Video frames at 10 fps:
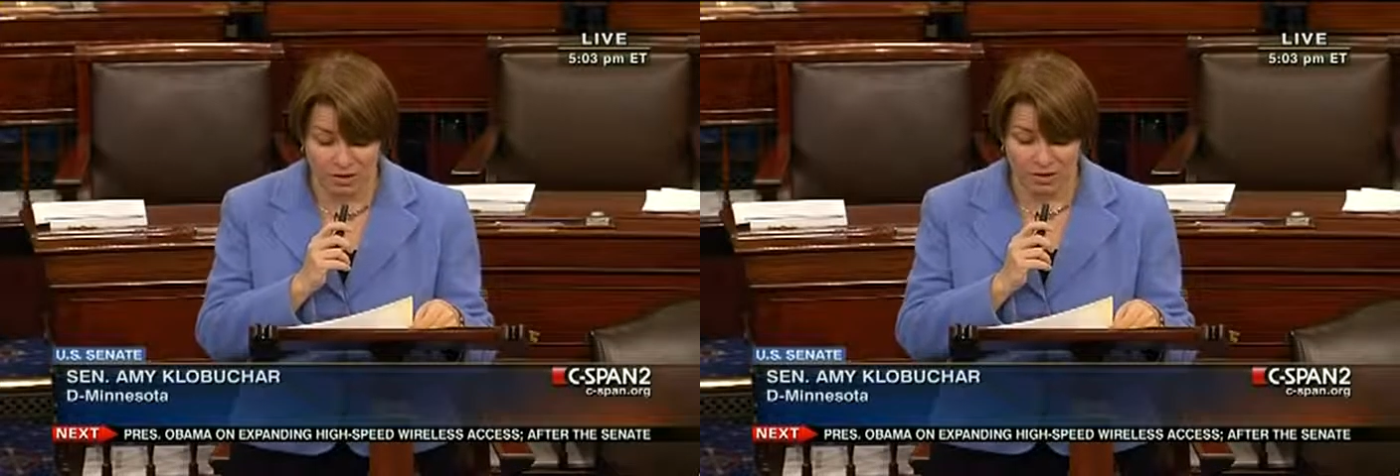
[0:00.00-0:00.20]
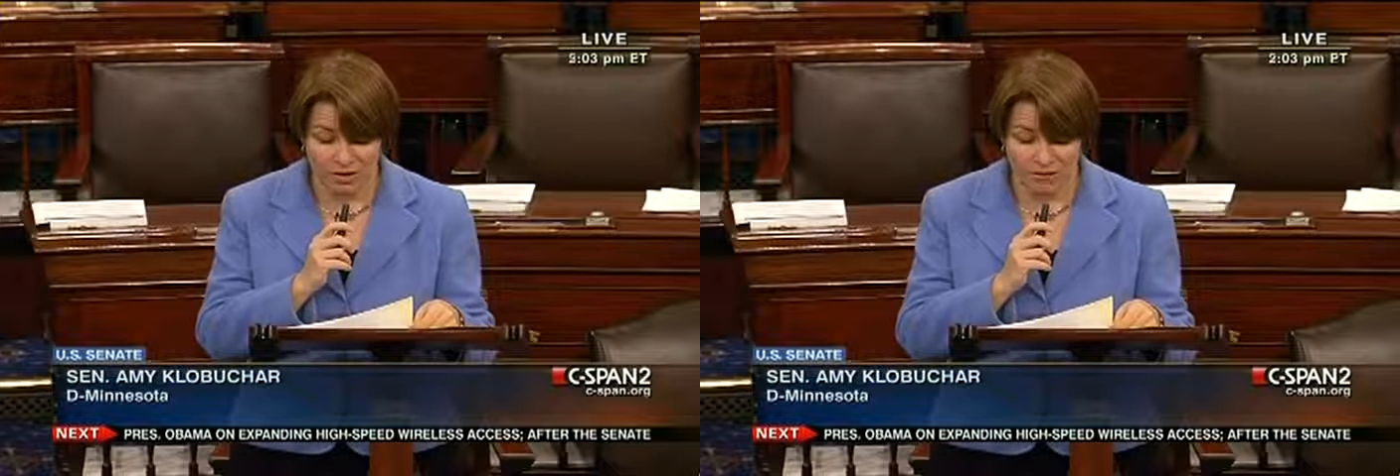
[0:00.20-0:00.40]

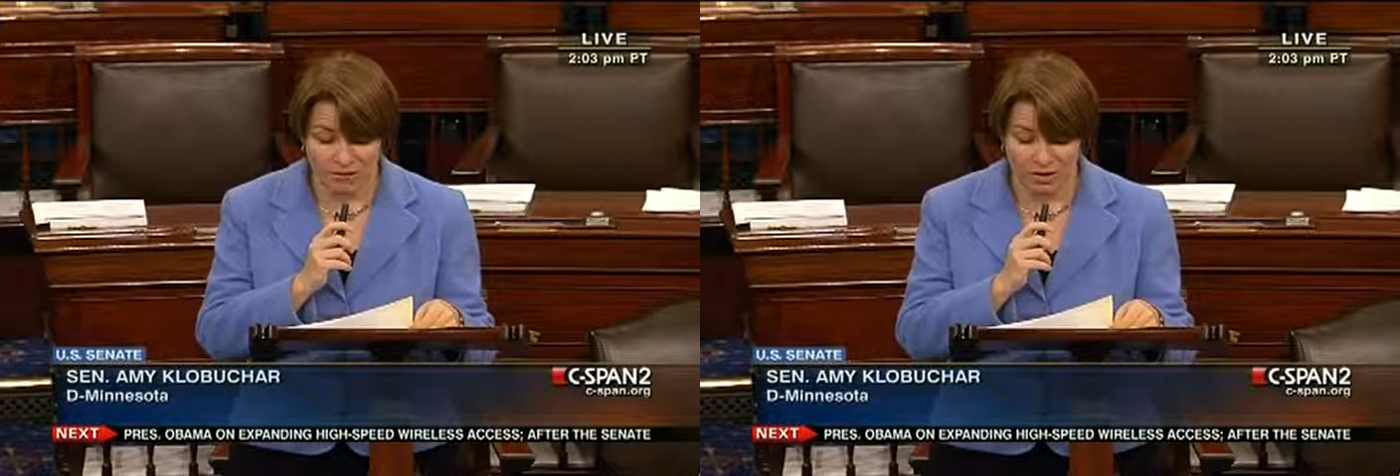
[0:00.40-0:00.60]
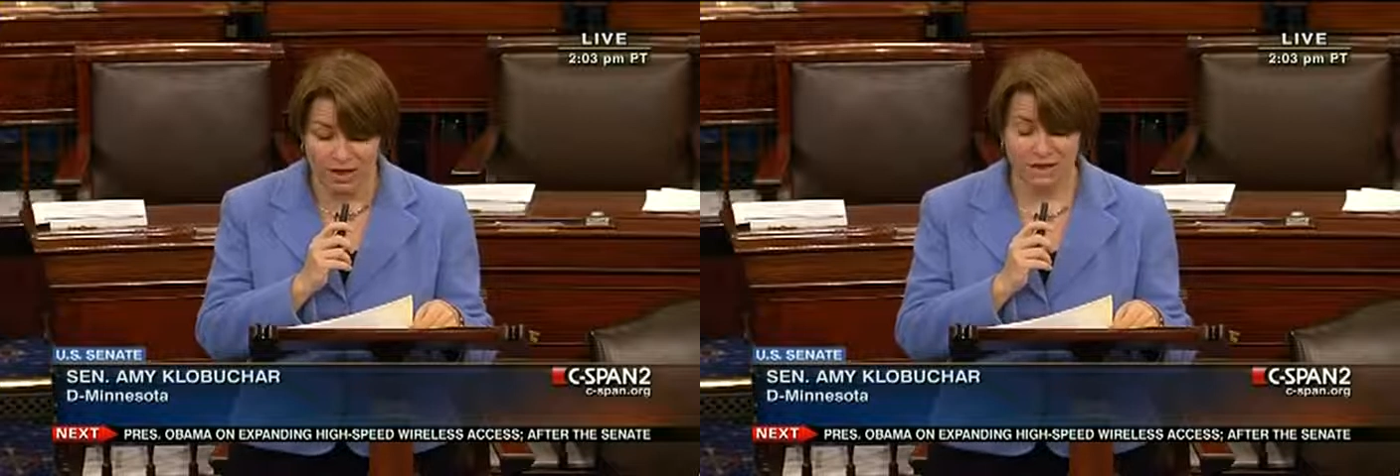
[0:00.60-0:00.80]
The
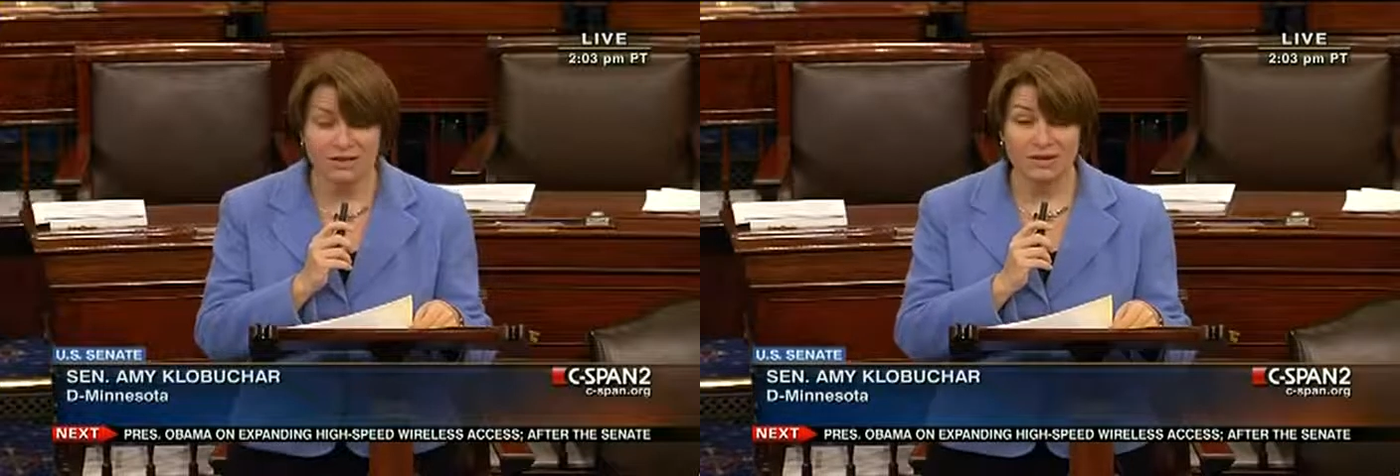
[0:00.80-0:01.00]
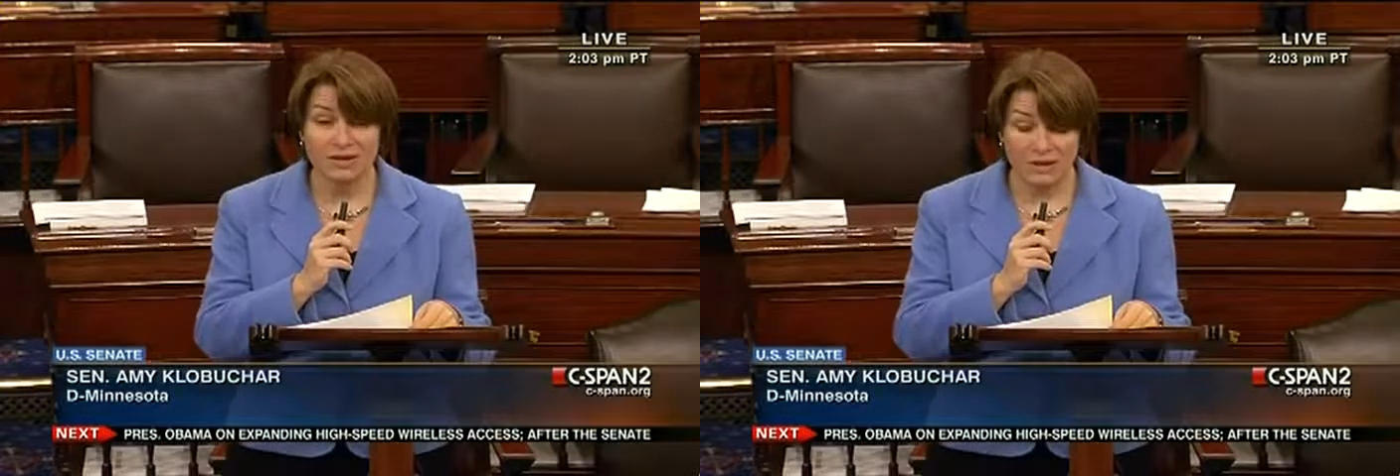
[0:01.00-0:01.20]
vote on the
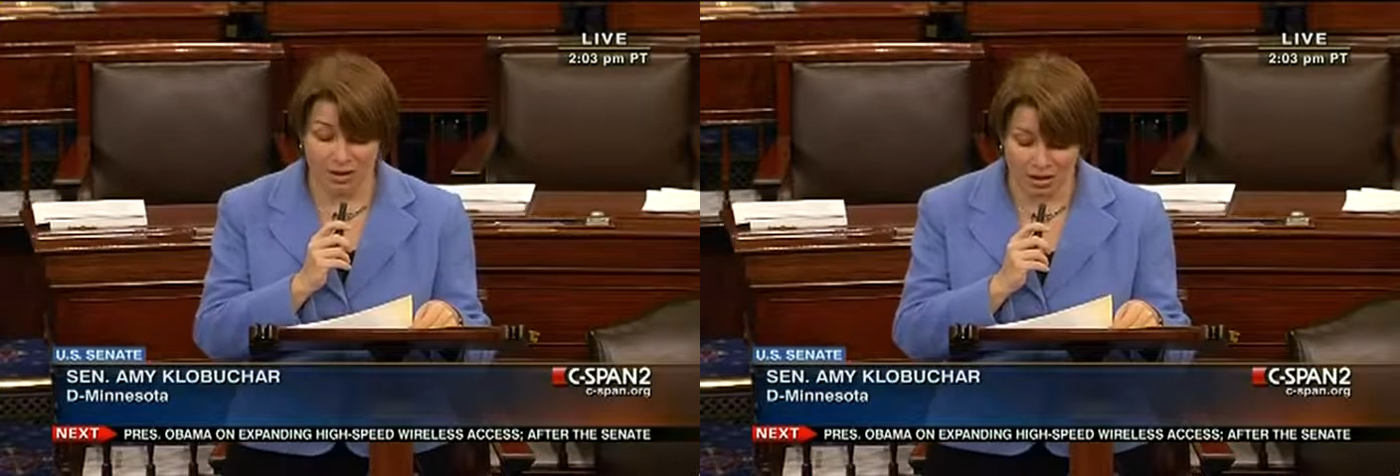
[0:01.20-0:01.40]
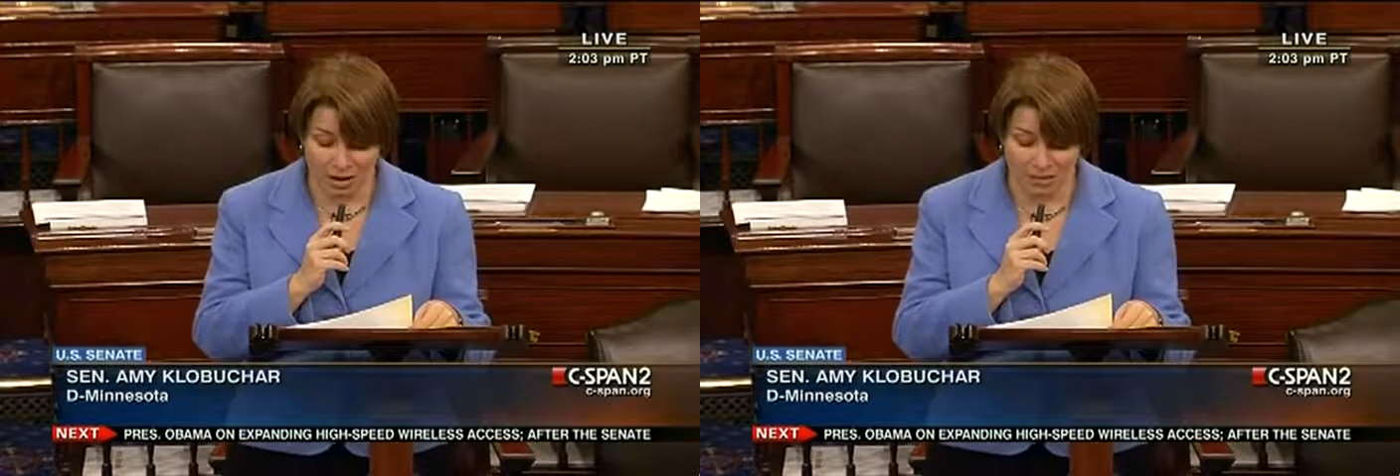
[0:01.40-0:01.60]
Davila
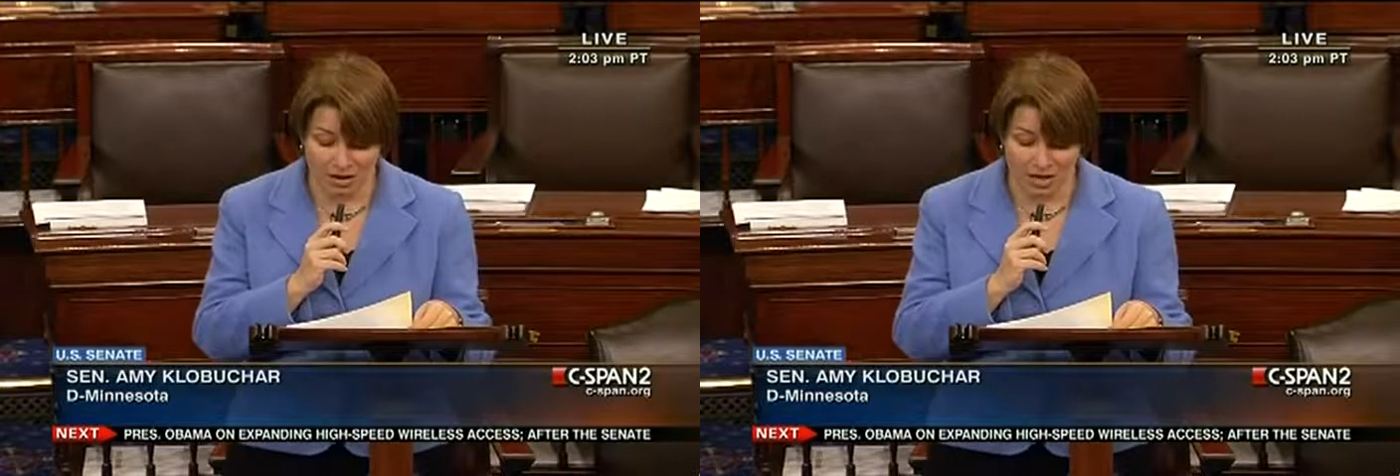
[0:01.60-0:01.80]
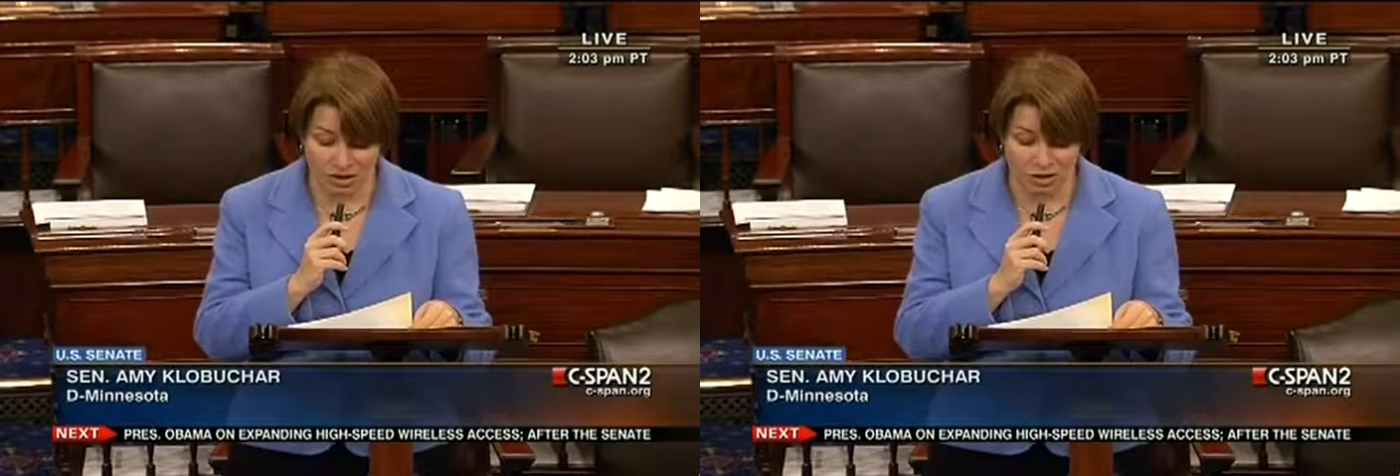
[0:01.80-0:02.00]

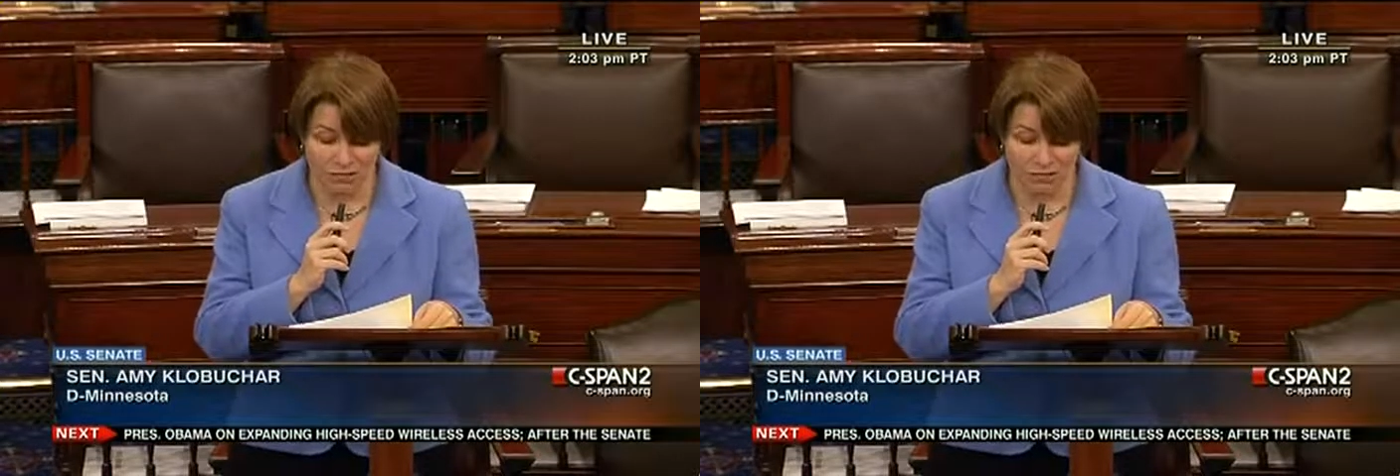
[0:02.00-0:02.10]
nomination